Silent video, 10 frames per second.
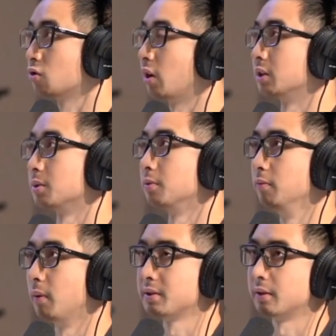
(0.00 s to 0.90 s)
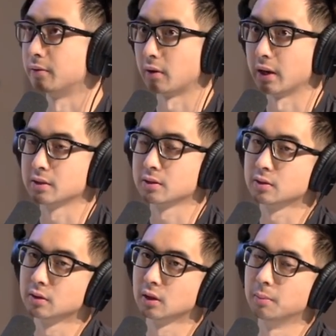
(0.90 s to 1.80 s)
trying to prove myself
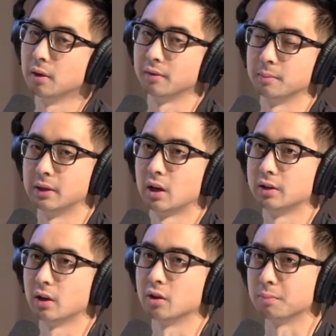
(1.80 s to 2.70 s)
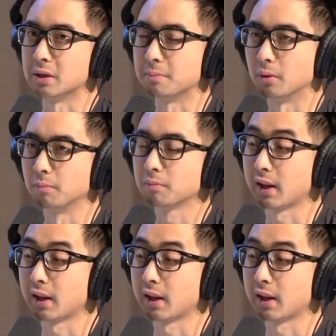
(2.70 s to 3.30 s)
right above and beyond other people.